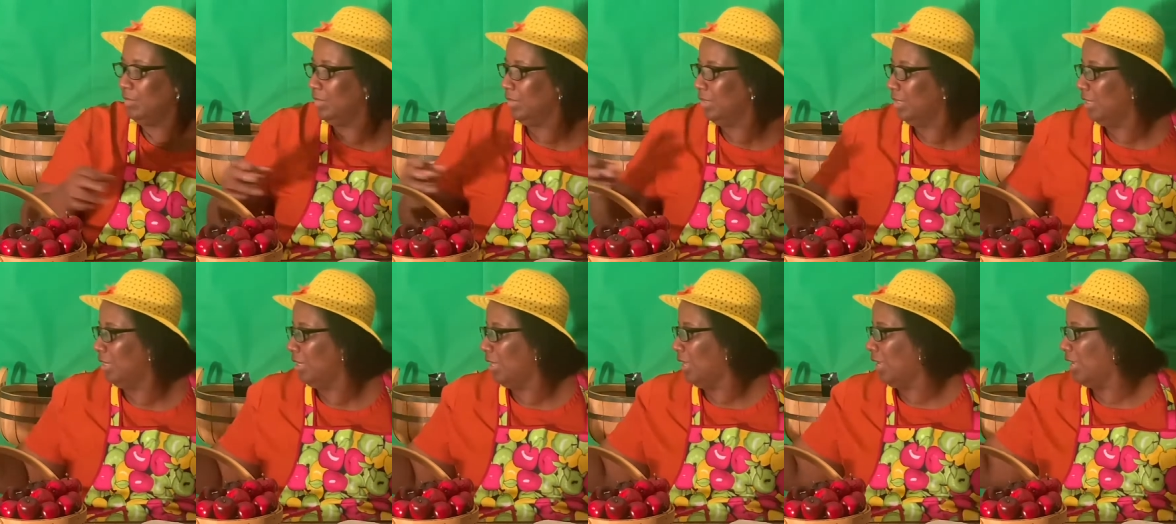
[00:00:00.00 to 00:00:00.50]

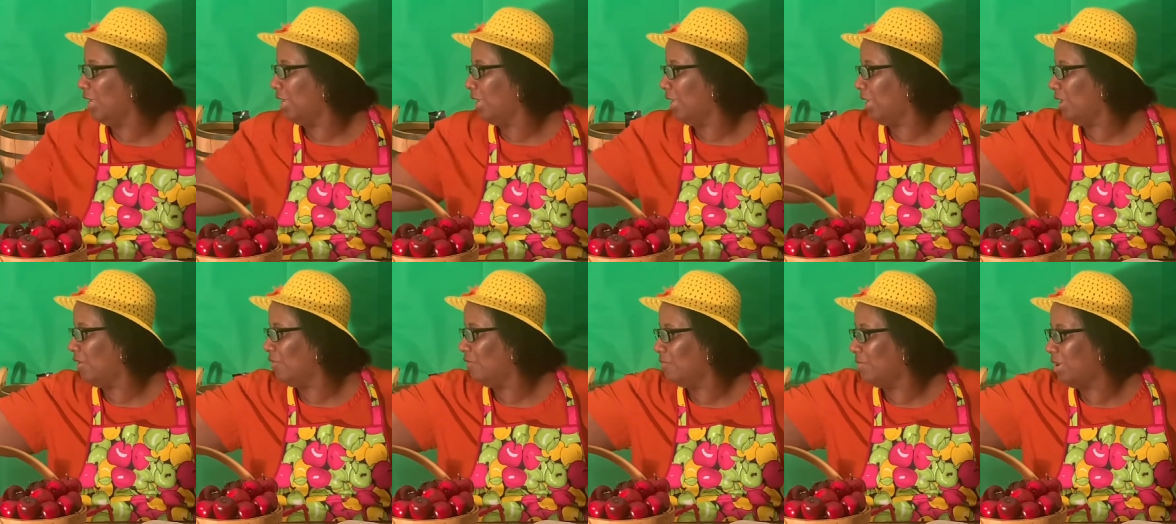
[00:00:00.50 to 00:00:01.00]
I
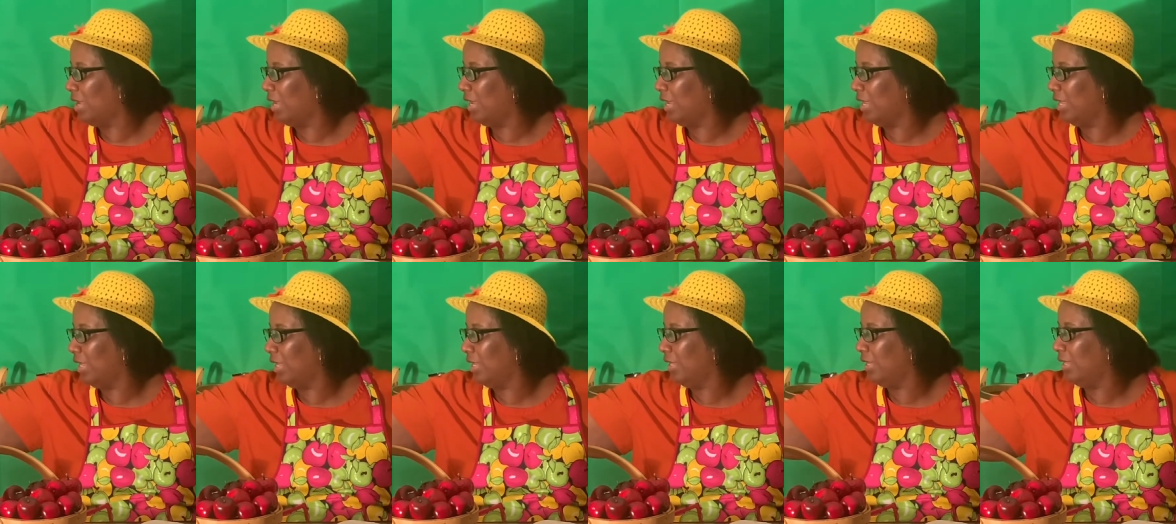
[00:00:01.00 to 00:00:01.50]
have my
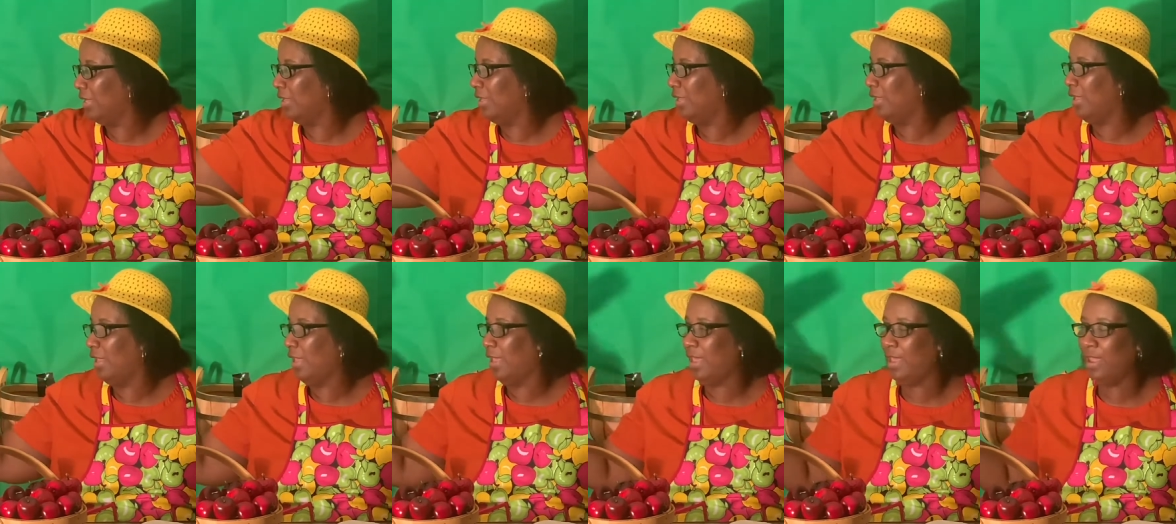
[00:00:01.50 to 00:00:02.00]

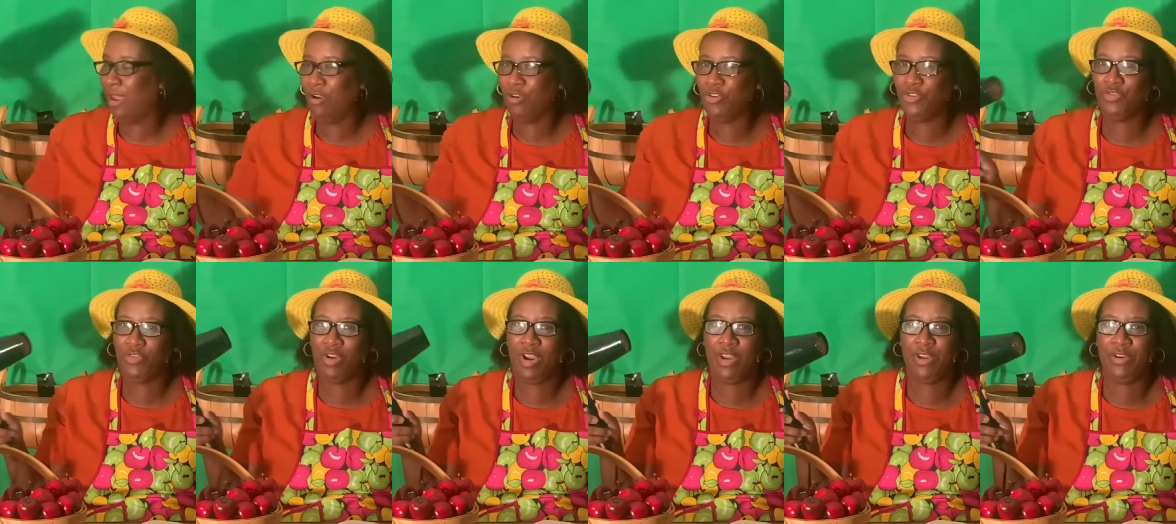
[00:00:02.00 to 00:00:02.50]
hair
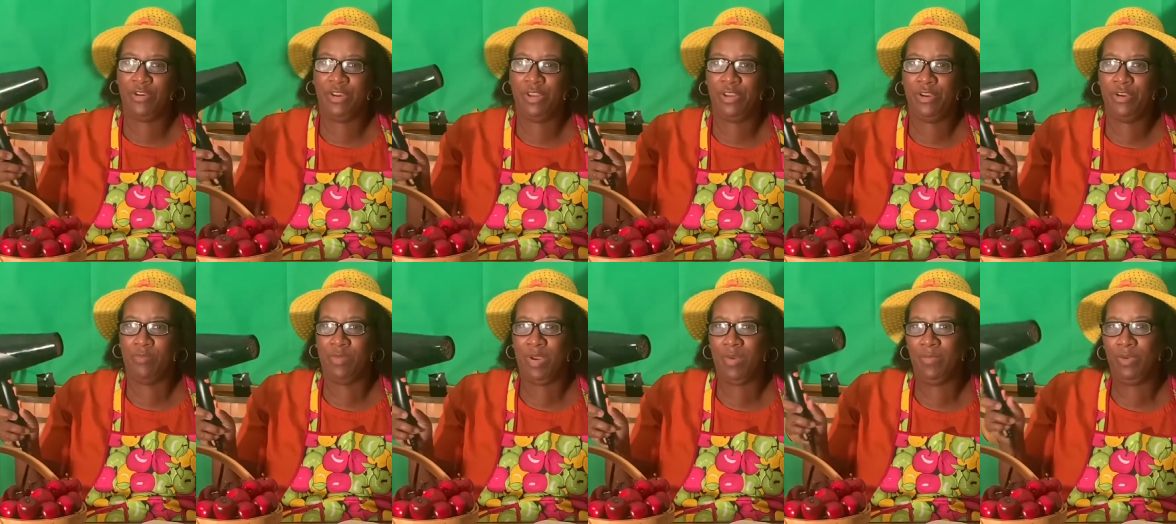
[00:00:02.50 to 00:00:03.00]
dryer here,
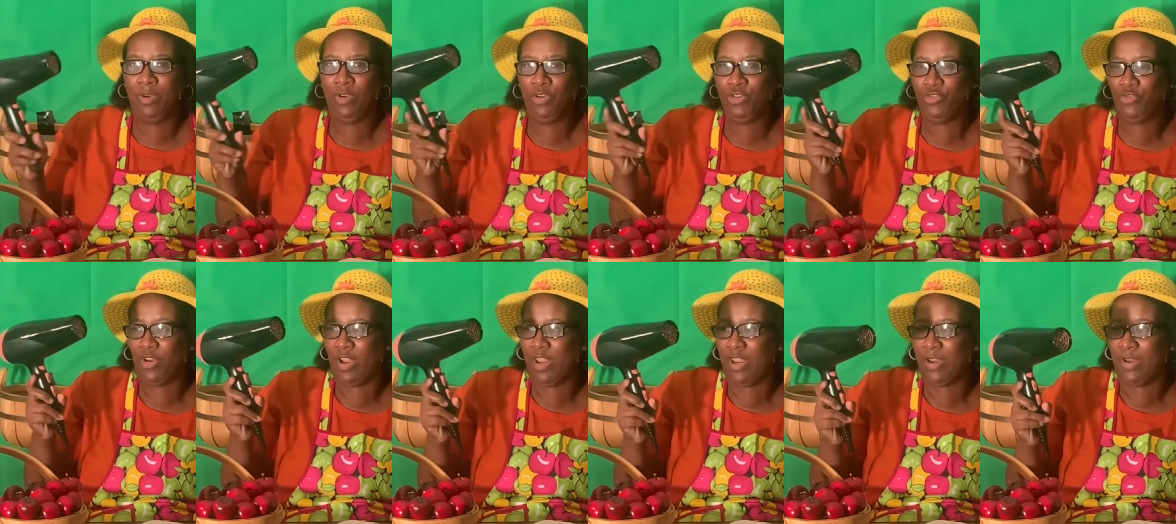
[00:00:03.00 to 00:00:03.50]
my blow
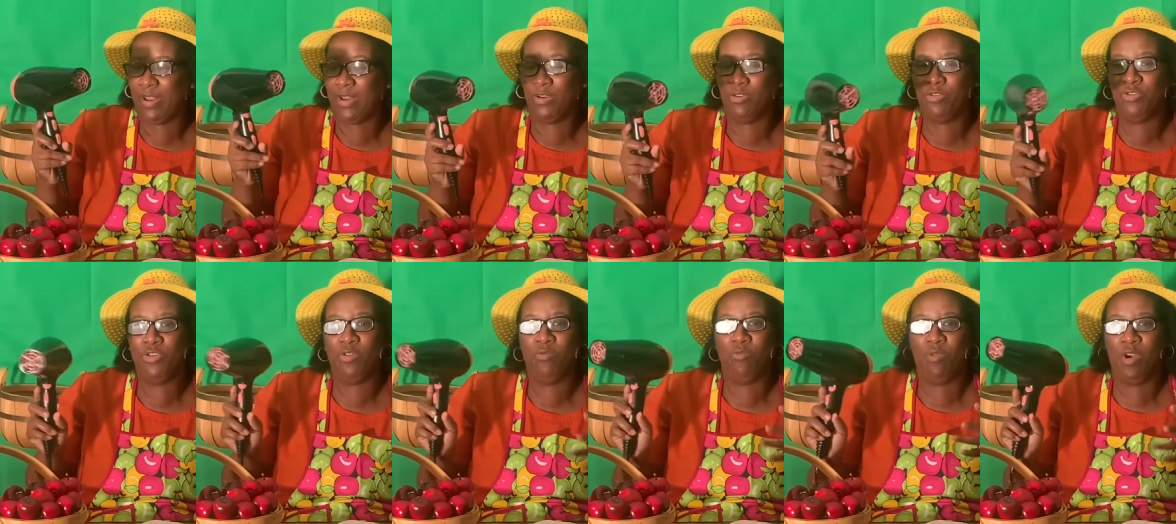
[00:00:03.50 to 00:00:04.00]
dryer, and I know
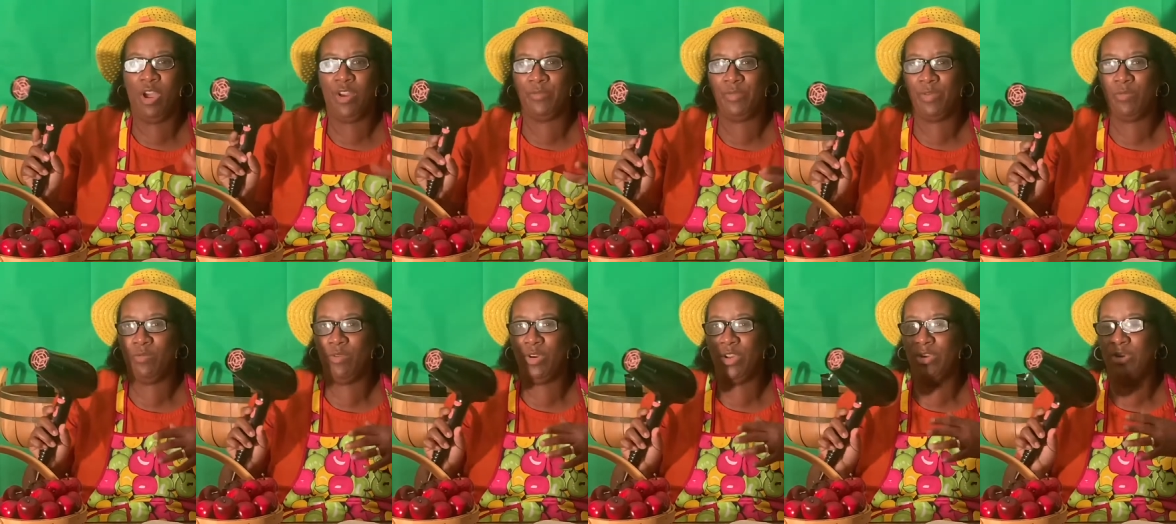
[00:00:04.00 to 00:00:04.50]
you're wondering,
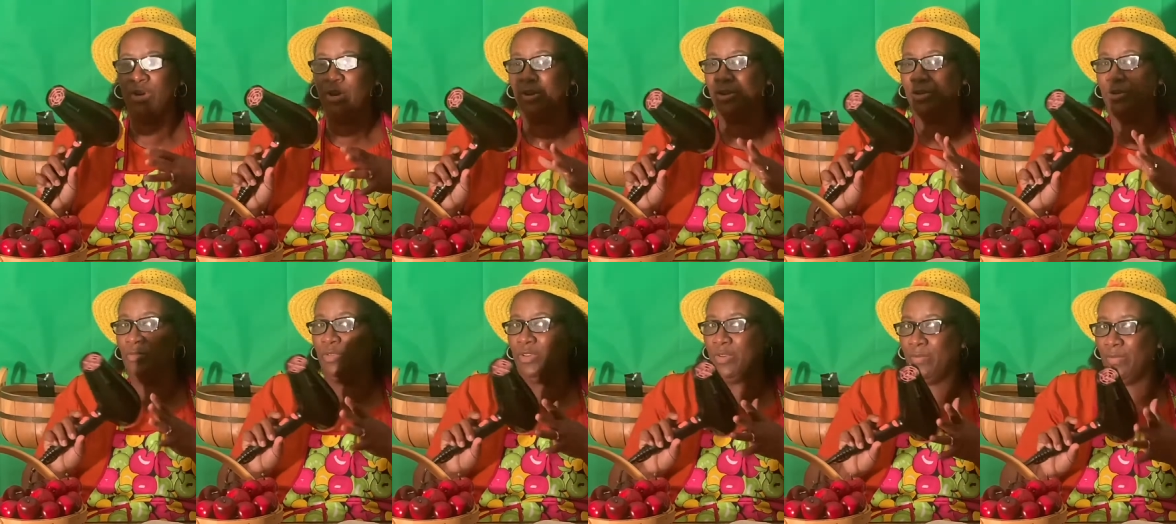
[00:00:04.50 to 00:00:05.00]
what are you going to do
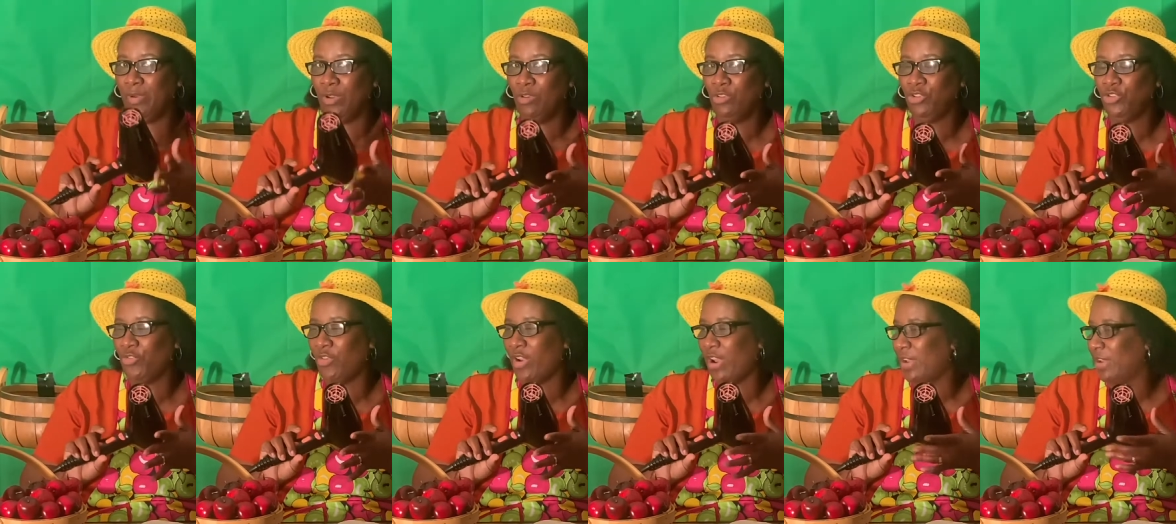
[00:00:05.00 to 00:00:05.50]
with a blow
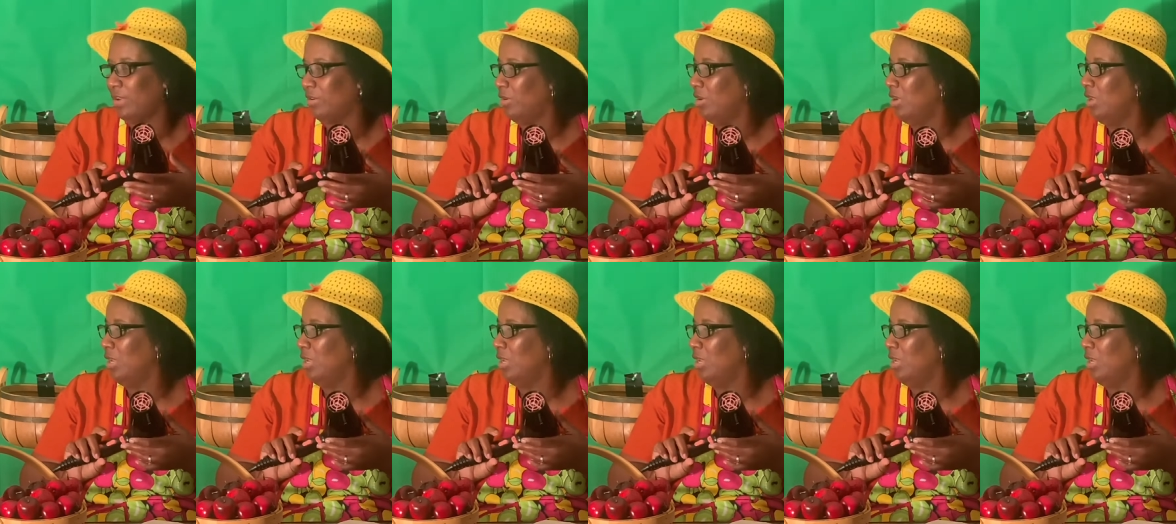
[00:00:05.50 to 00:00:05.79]
dryer?